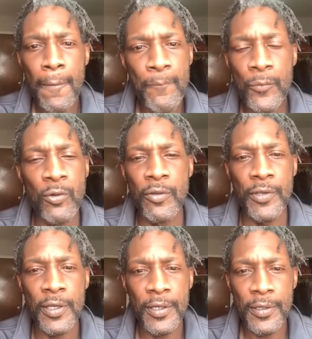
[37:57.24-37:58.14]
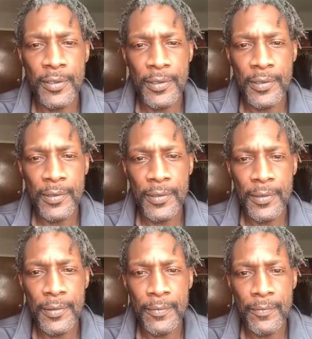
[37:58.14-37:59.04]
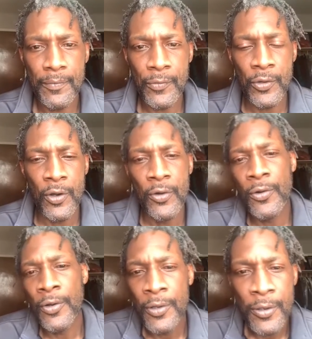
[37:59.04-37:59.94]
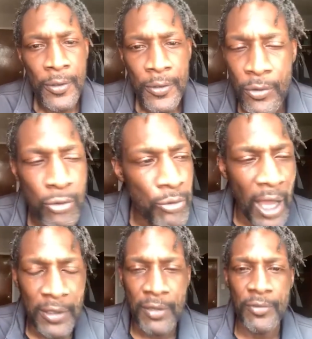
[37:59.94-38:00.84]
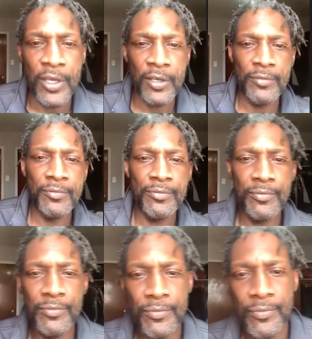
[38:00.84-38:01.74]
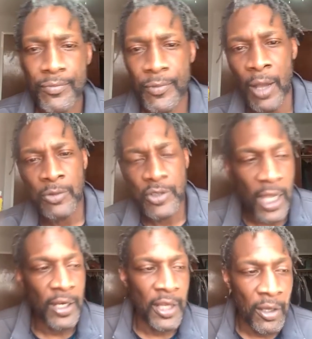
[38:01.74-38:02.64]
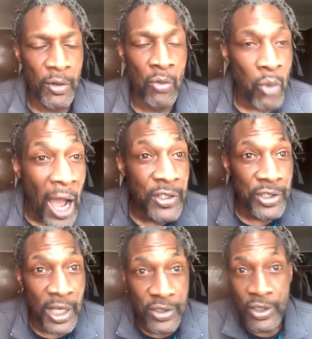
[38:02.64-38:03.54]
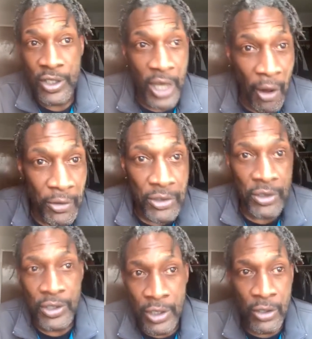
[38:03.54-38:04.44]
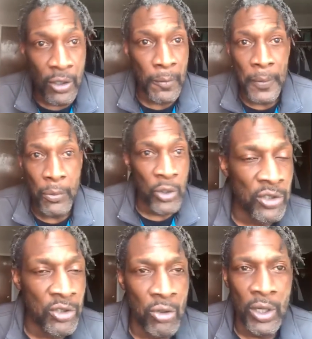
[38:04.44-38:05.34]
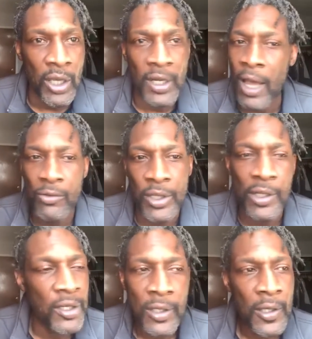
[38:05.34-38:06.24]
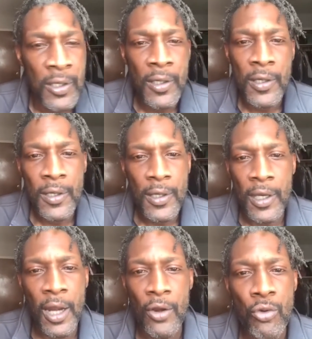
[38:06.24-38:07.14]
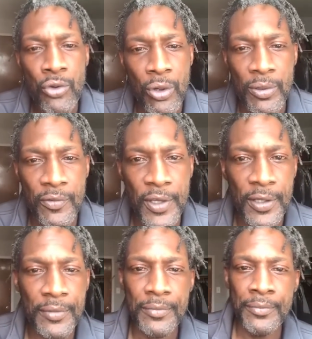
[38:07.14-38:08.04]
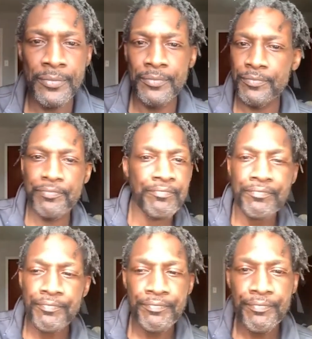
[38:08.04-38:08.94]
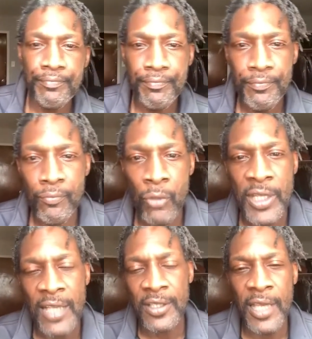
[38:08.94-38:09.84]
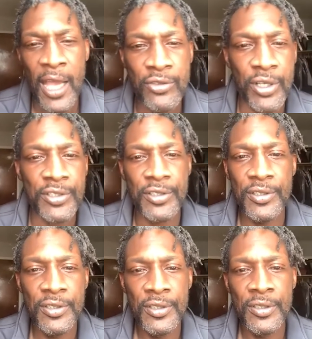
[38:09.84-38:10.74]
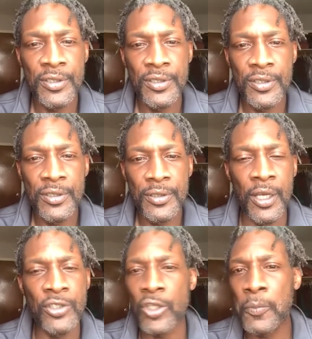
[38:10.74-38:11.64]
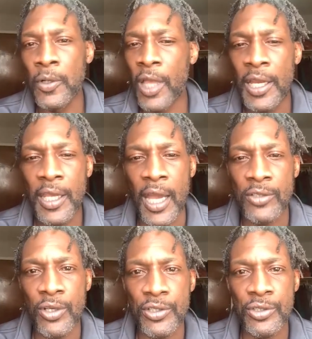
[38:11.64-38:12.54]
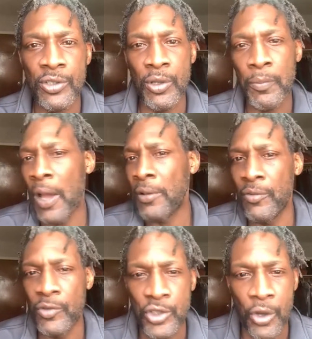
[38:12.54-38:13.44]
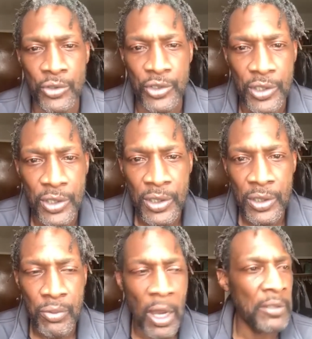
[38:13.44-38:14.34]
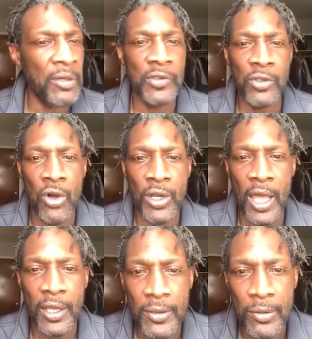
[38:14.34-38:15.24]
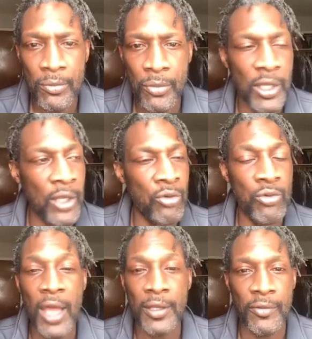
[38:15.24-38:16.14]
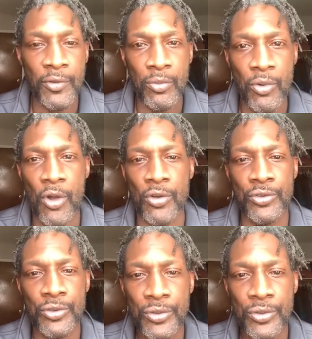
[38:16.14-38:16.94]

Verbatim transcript: You don't live there. You know, you do not live there. I'm standing there and watching. I see the character or the people going in and out there, and I know you don't live there. But that's the address. They can just put any address. You know, they probably live in Jersey, probably live in Long Island, but they do not live in the Bronx.